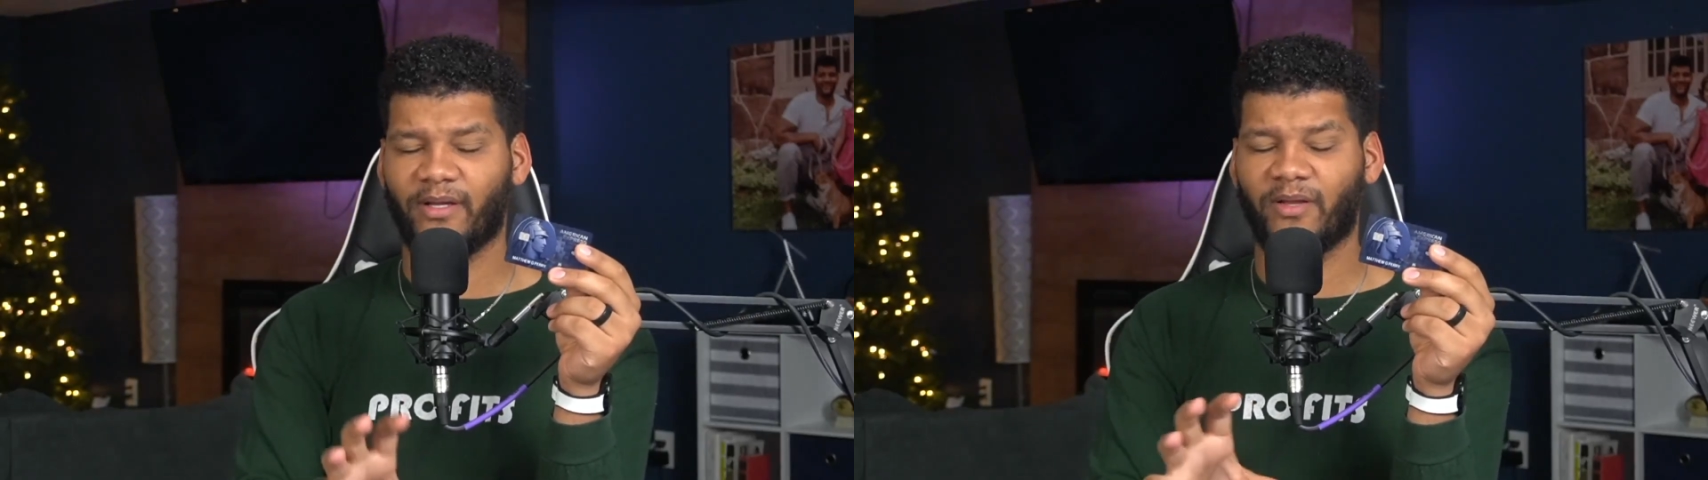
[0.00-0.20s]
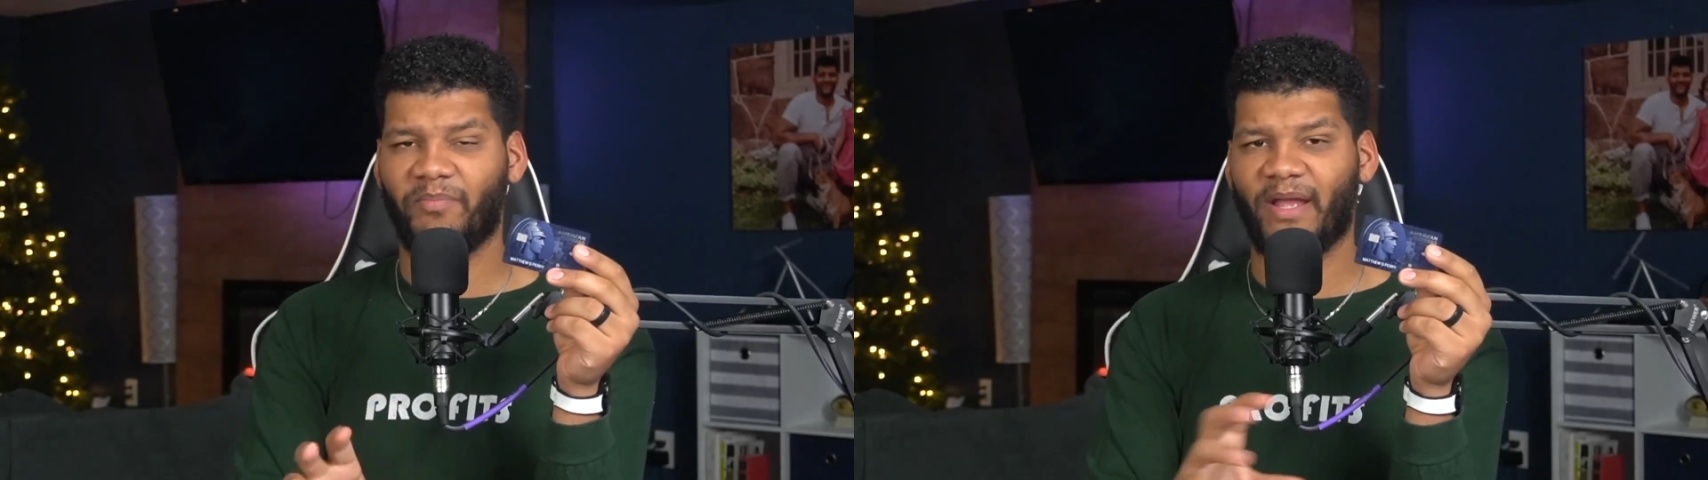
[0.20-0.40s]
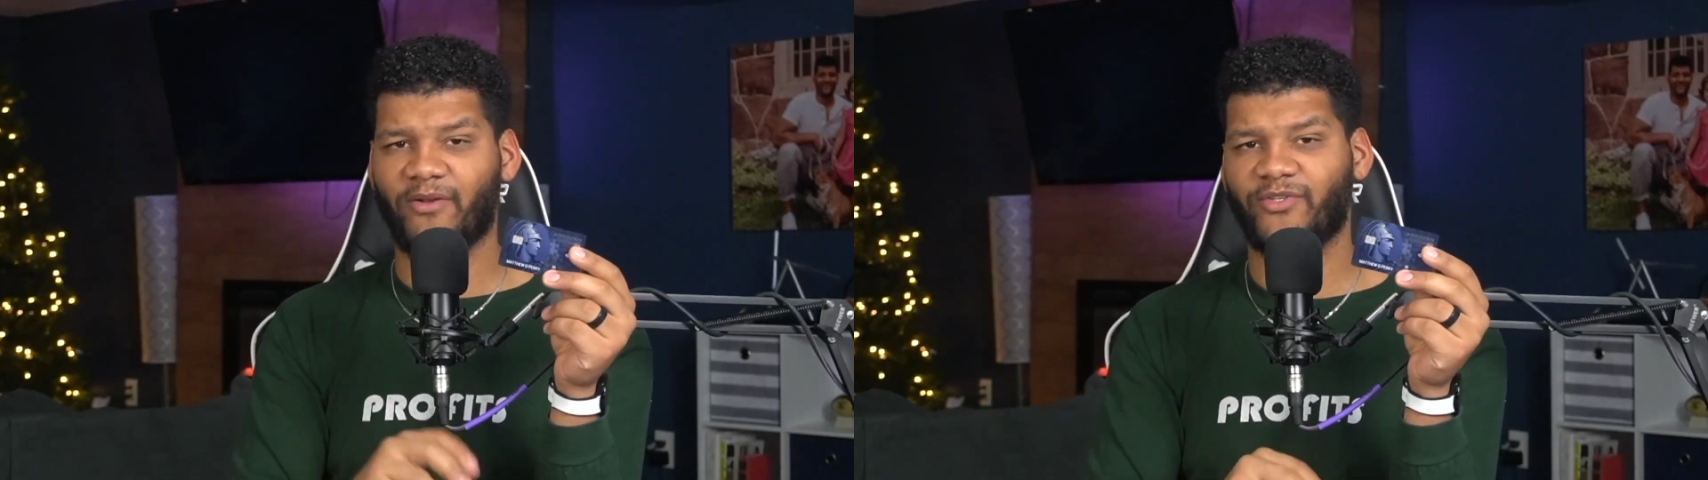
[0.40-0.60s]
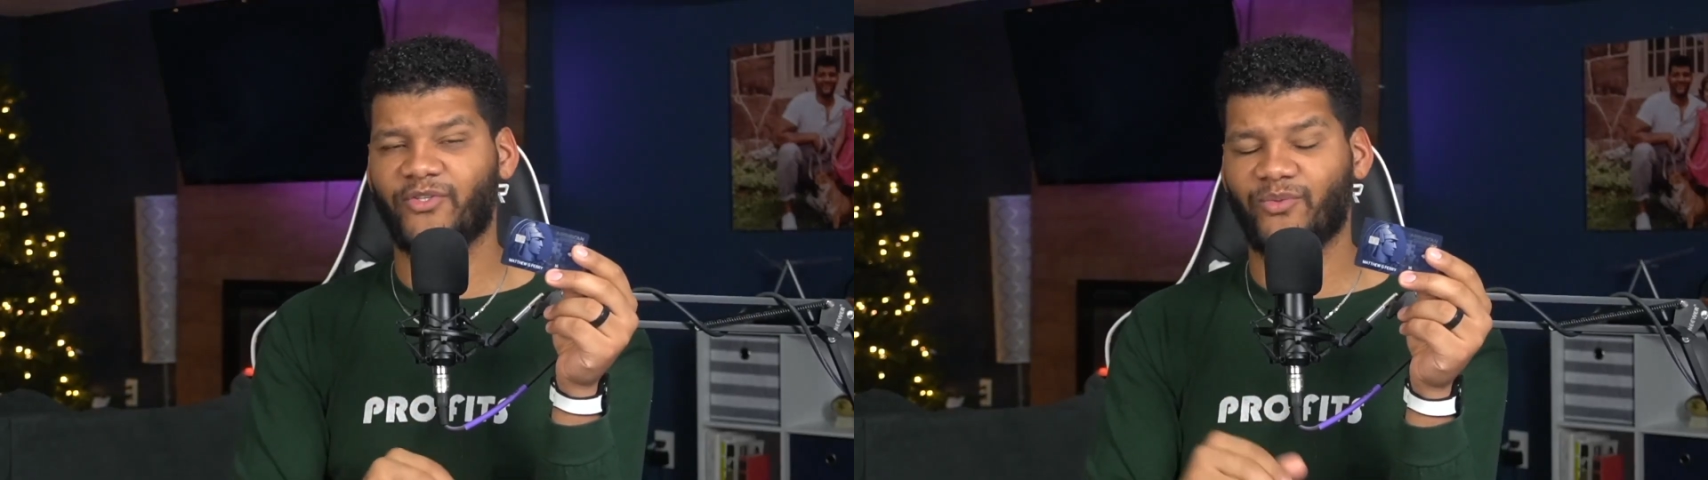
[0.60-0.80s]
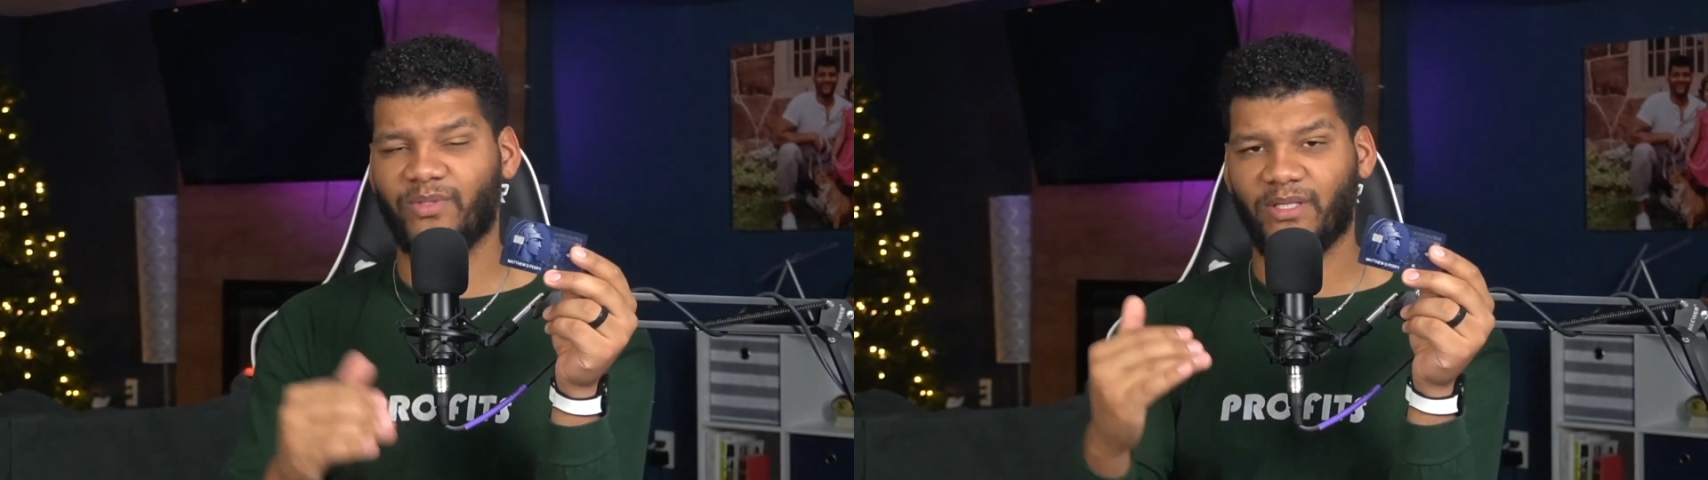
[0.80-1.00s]
compared
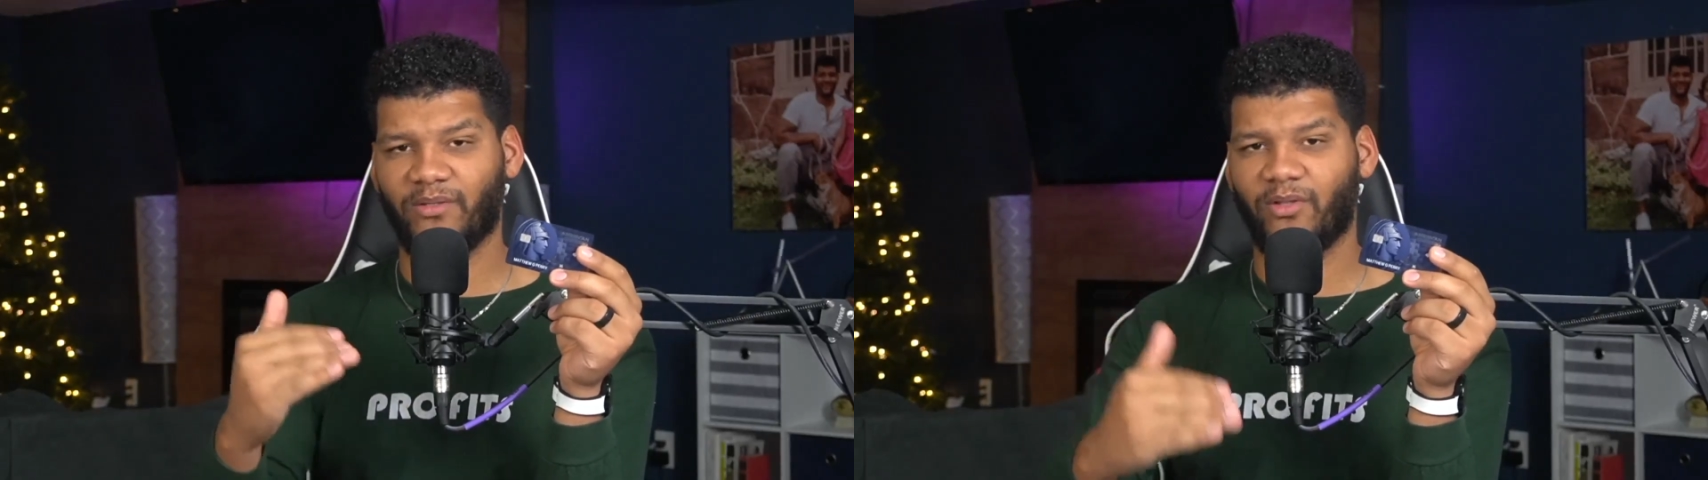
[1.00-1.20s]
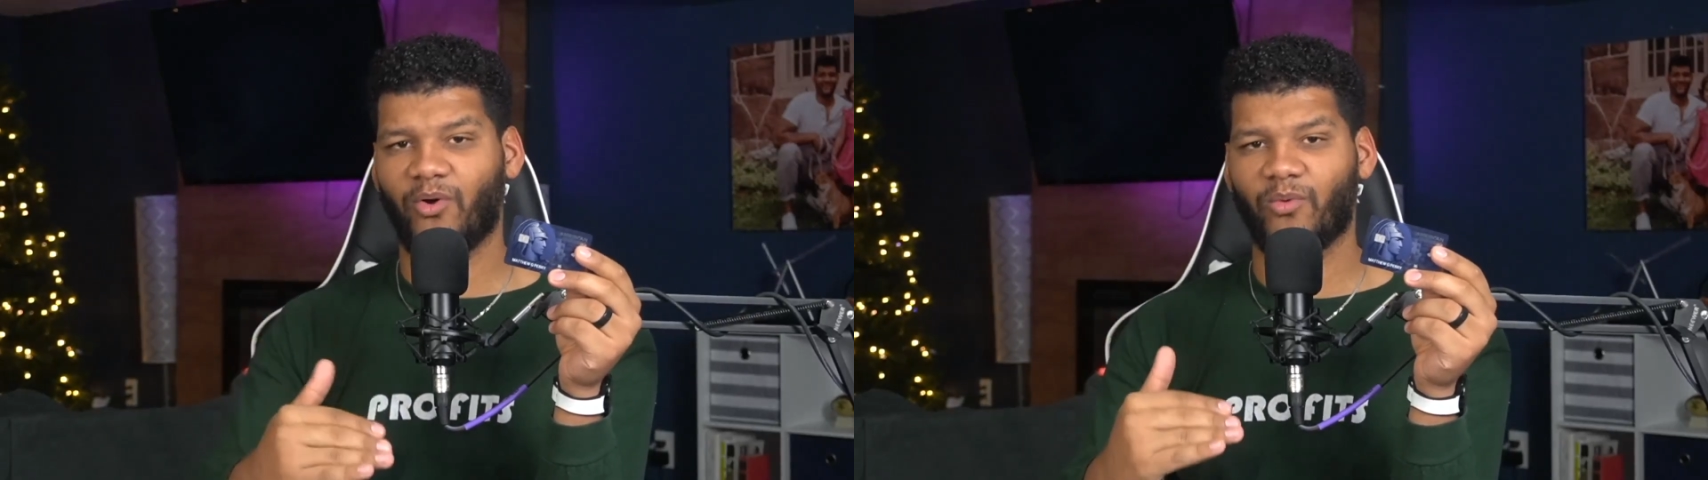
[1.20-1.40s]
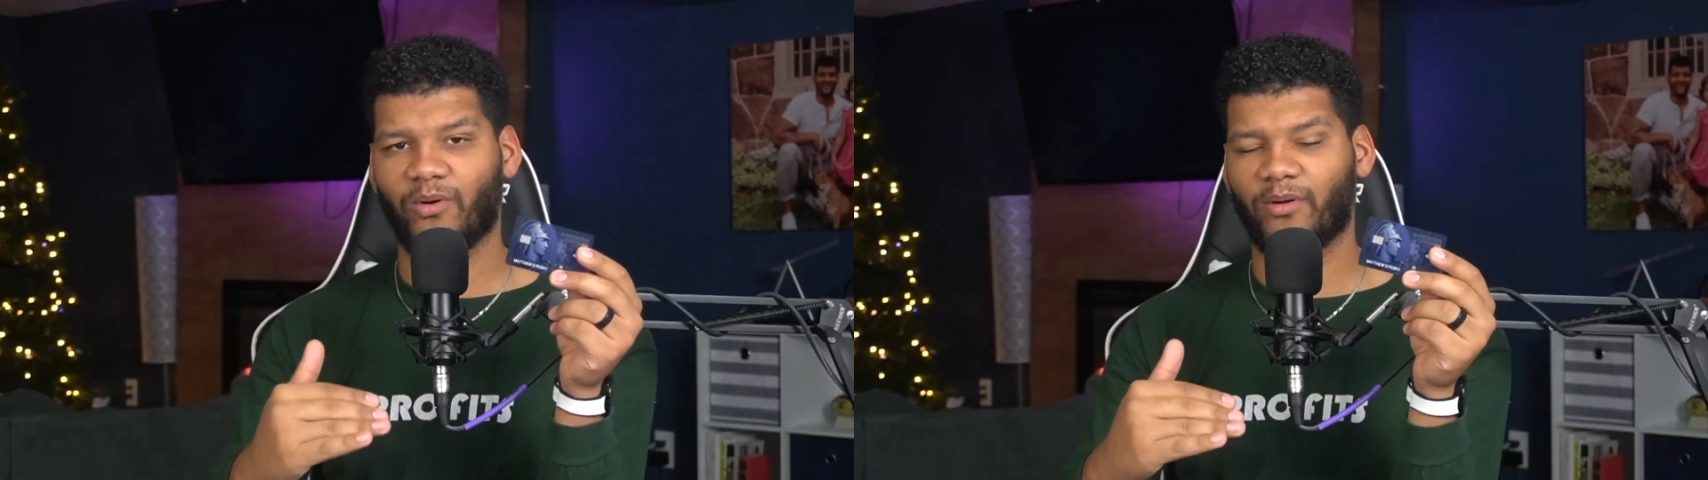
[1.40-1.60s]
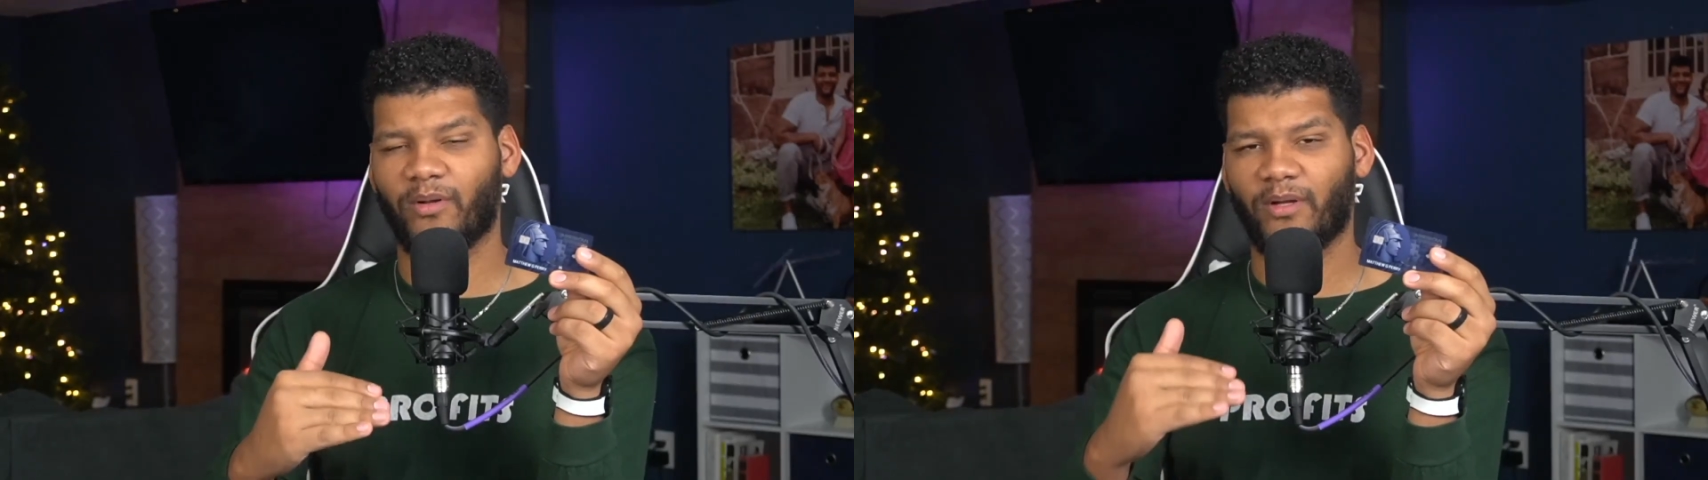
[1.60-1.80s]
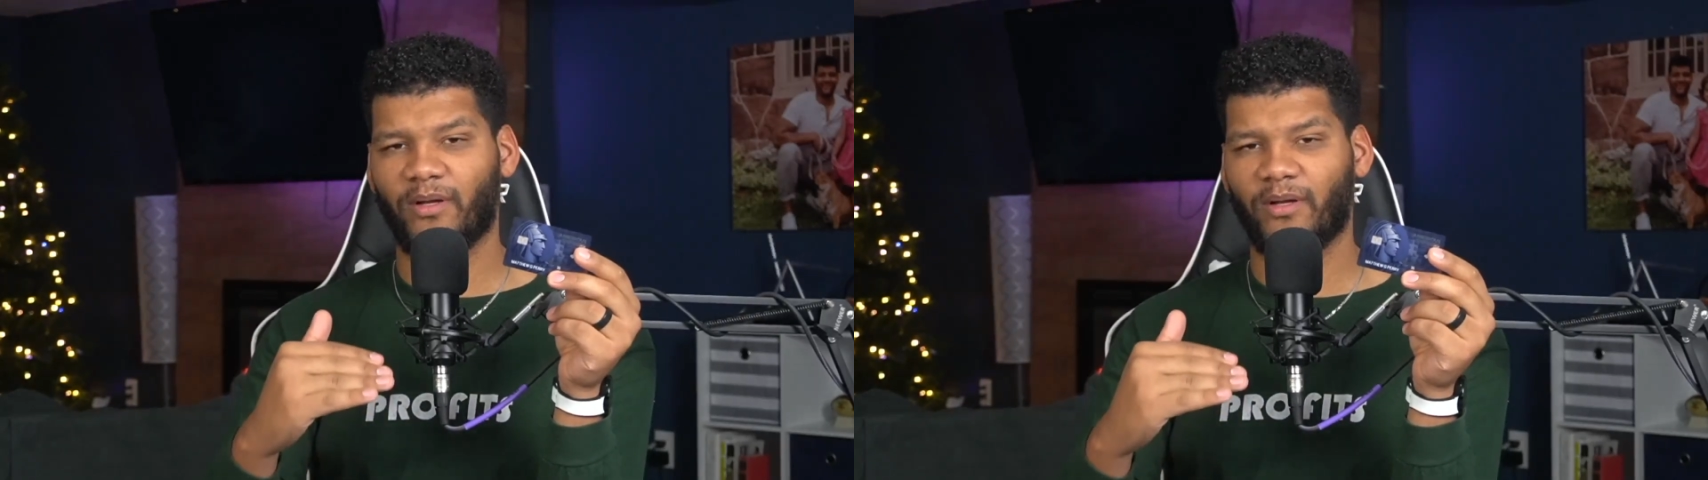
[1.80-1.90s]
to the lower